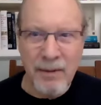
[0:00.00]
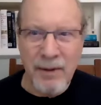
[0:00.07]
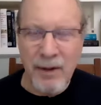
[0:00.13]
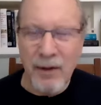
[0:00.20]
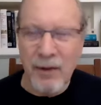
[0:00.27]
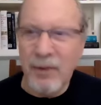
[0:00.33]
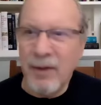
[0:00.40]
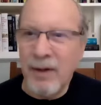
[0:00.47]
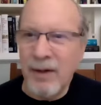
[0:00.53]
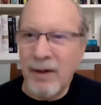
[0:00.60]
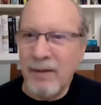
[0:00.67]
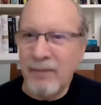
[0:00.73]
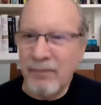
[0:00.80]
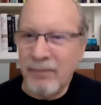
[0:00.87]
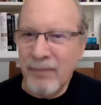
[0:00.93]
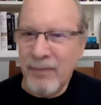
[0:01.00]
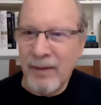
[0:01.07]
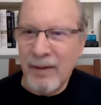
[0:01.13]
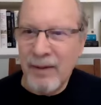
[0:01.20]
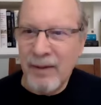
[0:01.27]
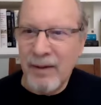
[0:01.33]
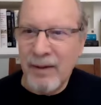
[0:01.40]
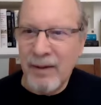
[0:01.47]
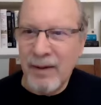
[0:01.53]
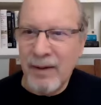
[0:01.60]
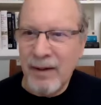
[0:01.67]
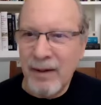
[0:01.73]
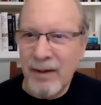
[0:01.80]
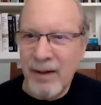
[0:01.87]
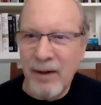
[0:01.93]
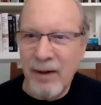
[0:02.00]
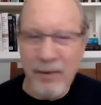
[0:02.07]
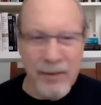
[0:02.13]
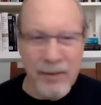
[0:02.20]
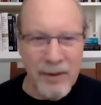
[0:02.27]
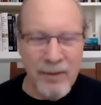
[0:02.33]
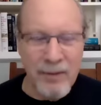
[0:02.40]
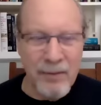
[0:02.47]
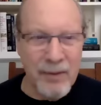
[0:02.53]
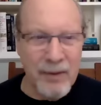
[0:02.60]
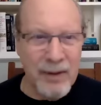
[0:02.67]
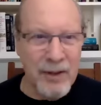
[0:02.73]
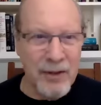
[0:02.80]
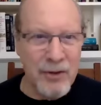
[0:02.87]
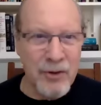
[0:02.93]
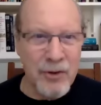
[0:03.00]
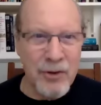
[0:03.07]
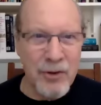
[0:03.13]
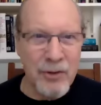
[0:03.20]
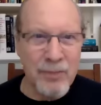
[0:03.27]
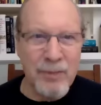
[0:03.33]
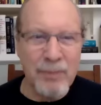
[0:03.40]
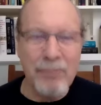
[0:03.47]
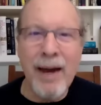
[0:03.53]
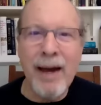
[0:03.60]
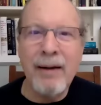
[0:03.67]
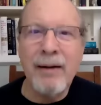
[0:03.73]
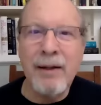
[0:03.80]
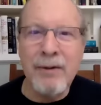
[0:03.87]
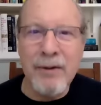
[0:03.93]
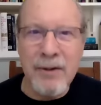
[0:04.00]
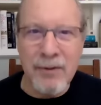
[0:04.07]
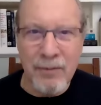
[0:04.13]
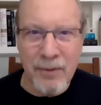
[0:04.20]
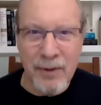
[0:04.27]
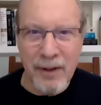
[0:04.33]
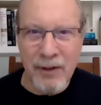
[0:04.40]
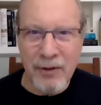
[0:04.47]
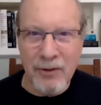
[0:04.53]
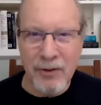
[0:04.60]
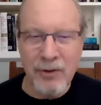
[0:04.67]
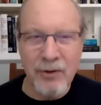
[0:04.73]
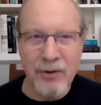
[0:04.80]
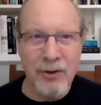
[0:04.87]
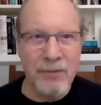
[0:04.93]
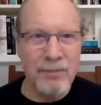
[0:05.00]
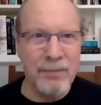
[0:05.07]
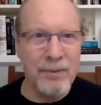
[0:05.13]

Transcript: are in a healthy relationship, a balanced relationship.